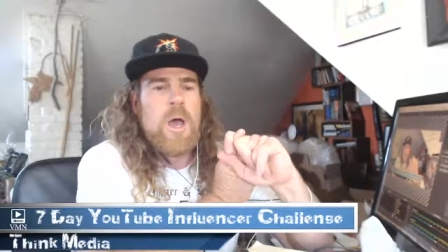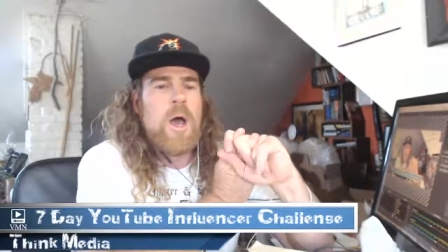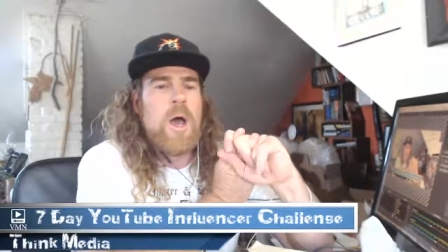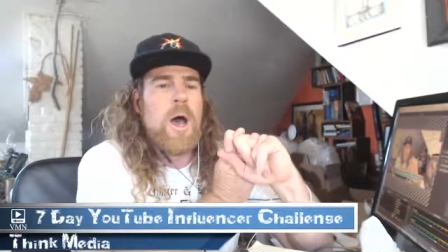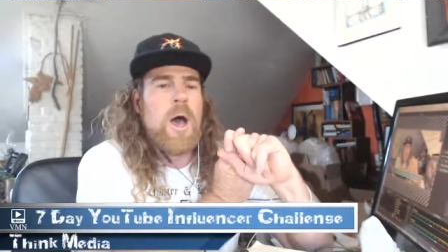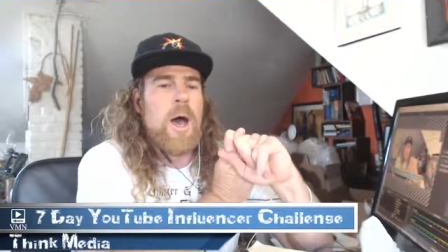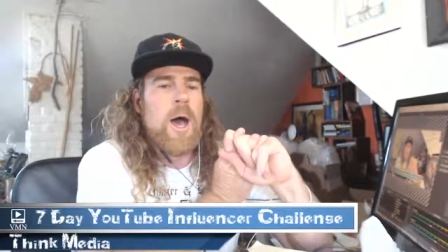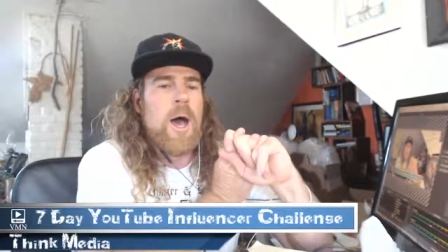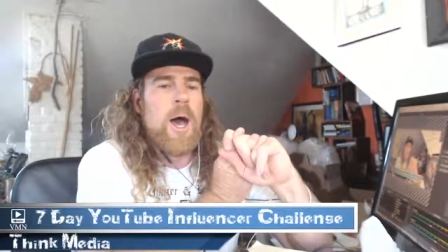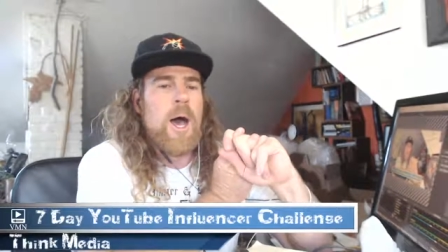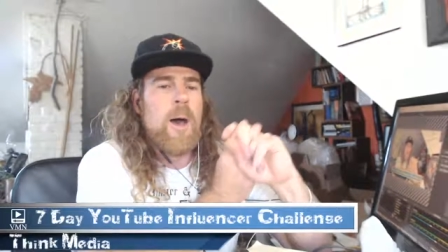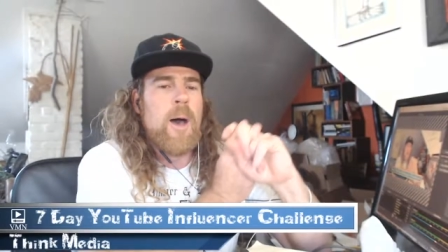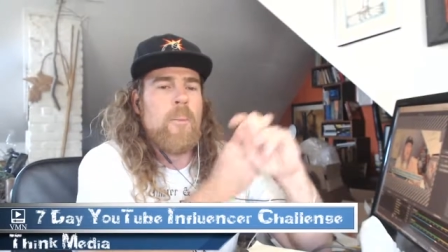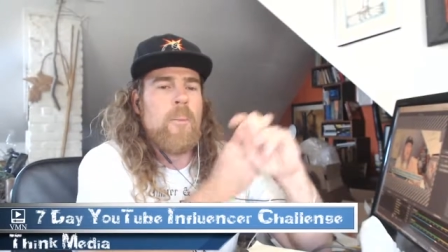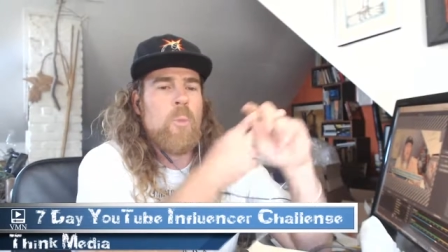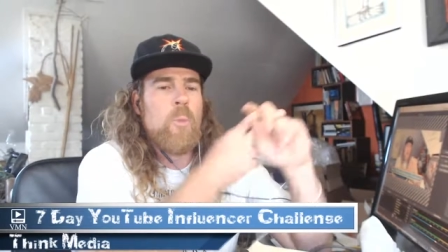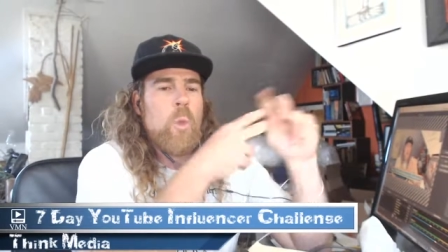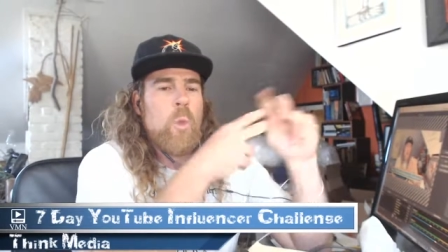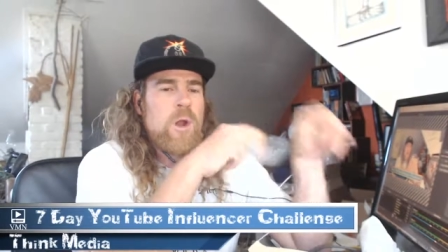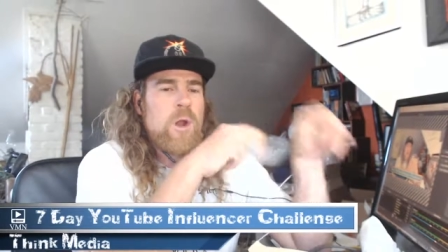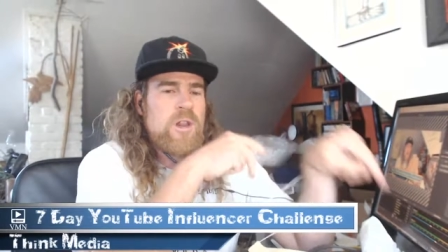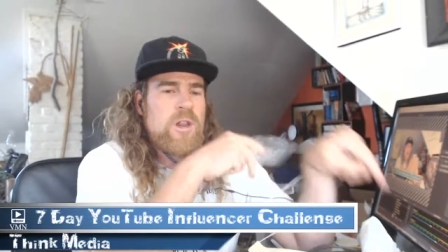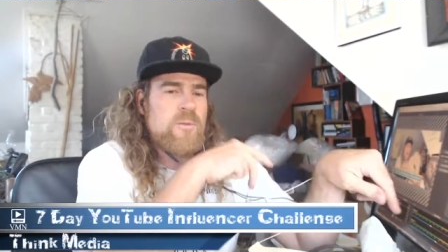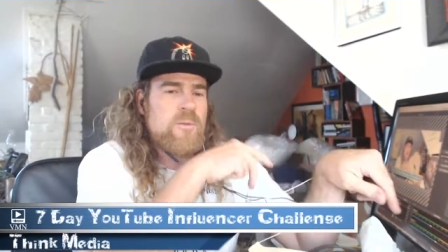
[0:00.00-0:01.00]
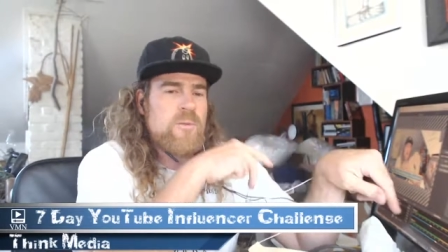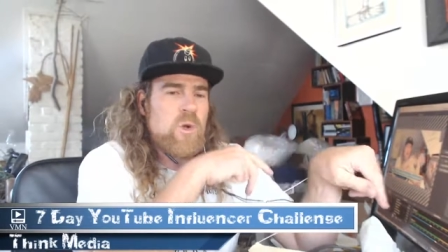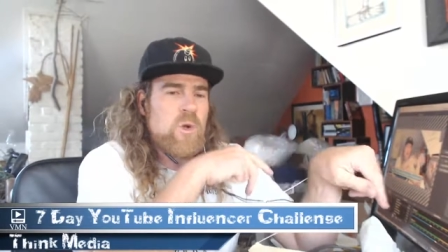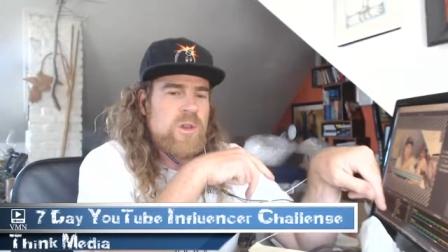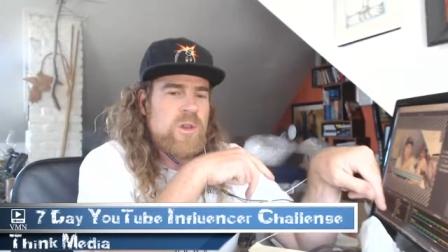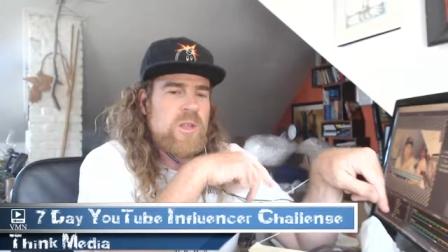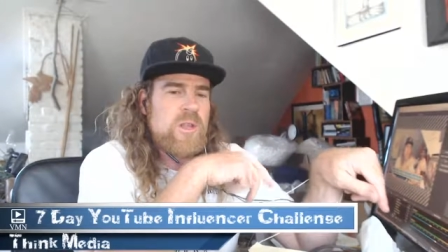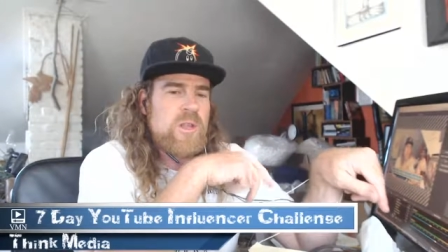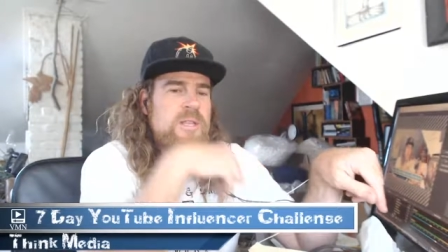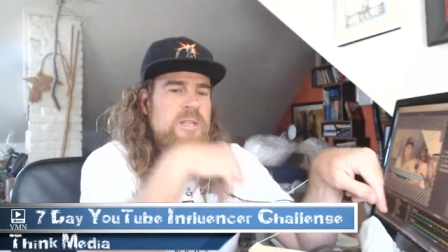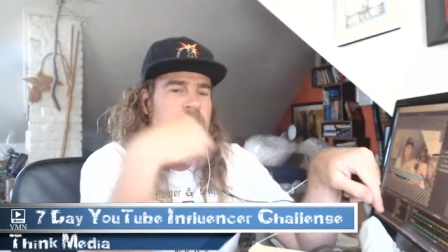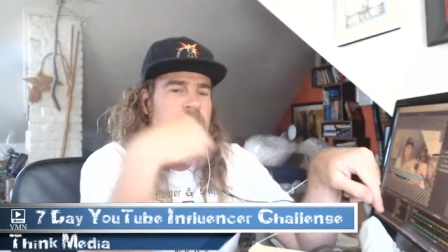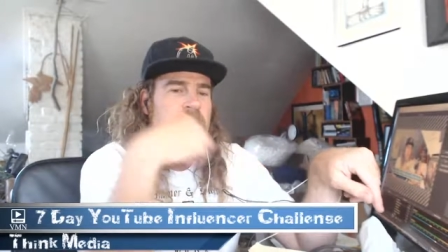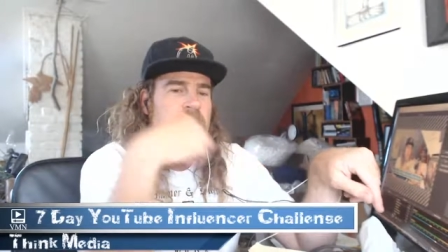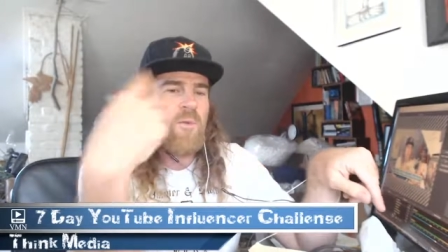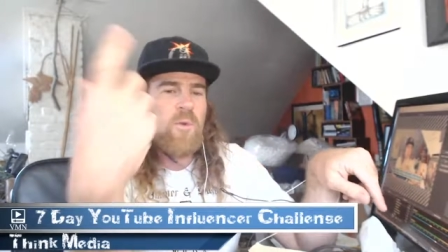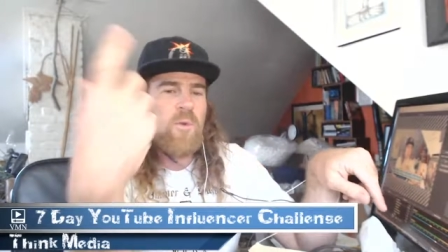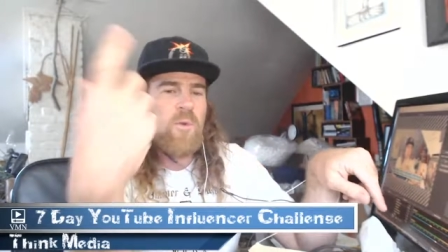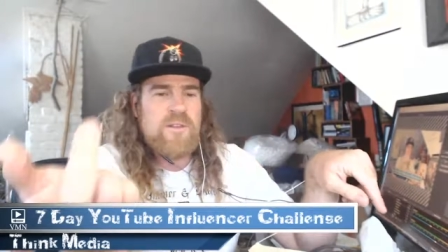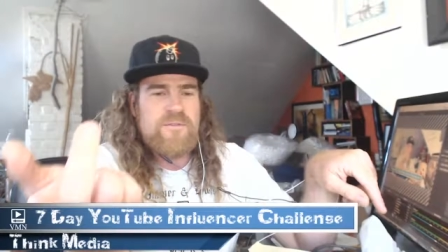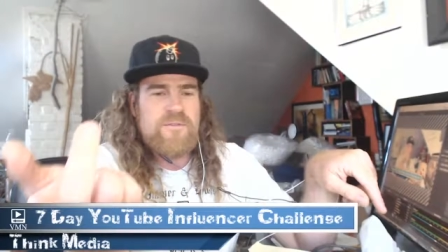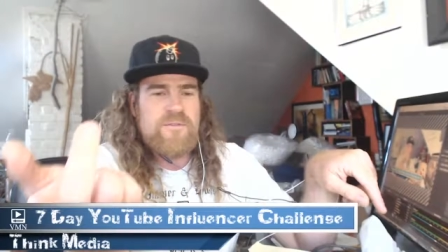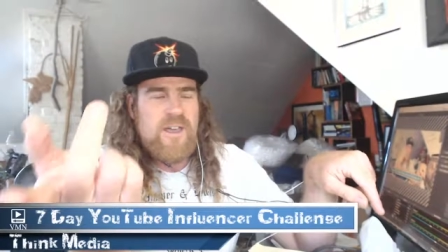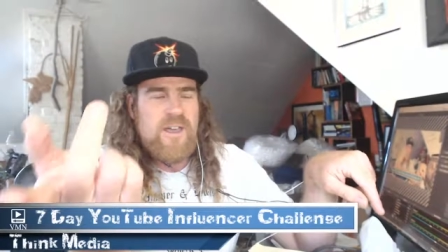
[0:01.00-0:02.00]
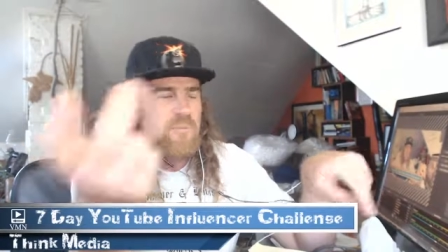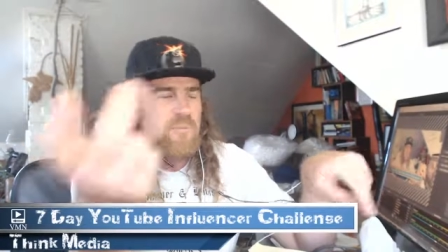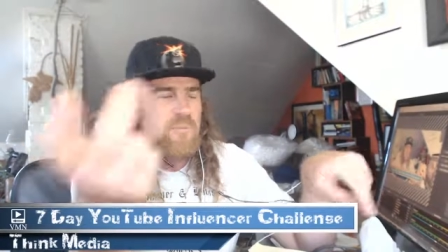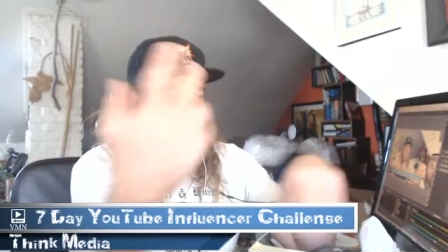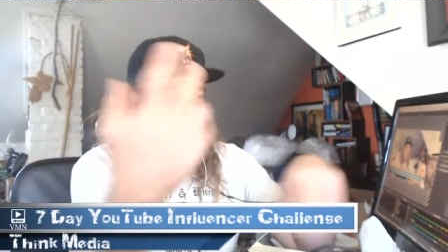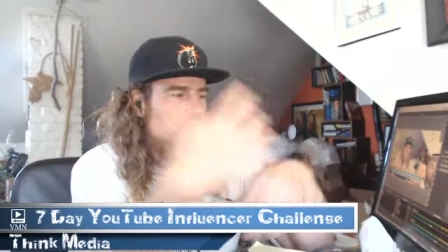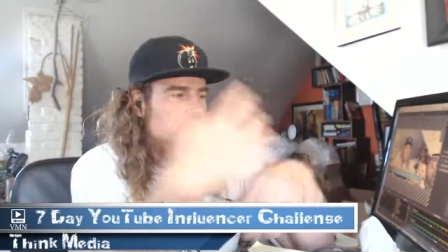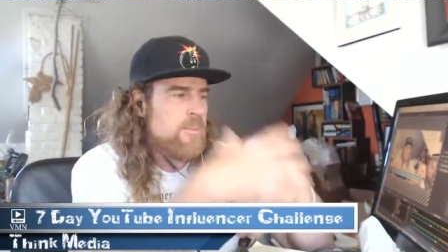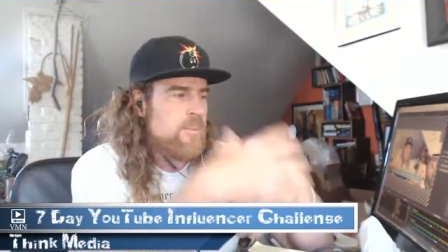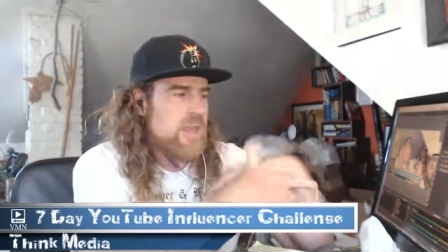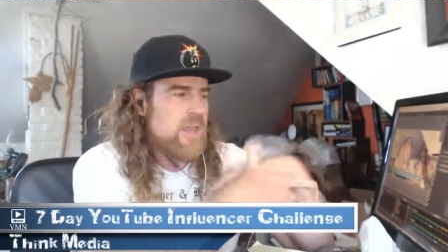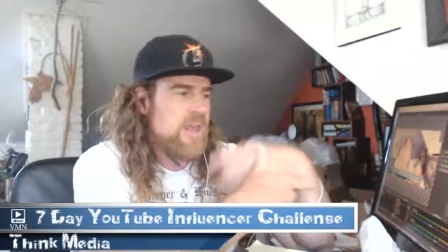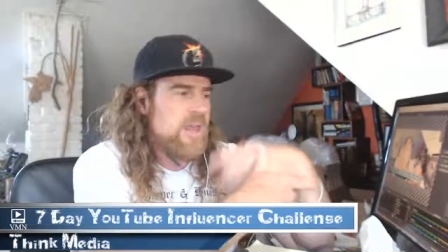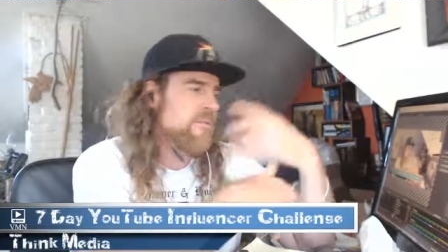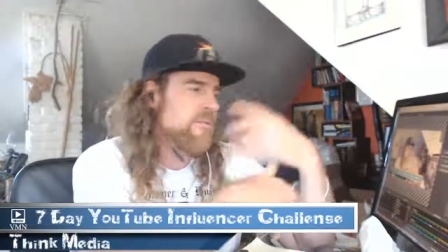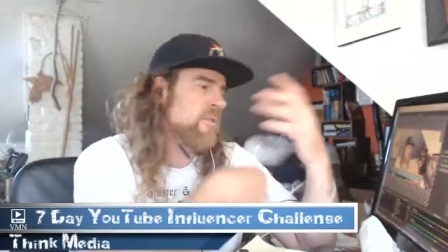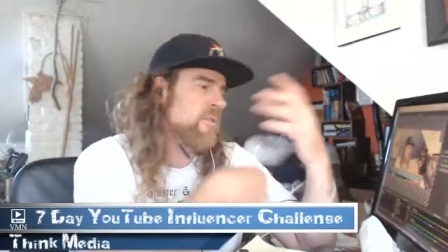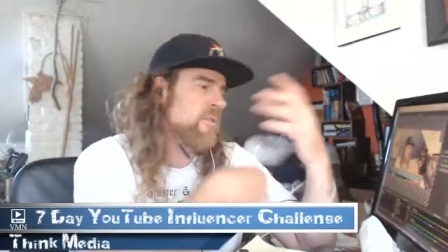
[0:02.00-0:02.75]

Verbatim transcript: um, one in the morning at ten, one at five p.m., and they have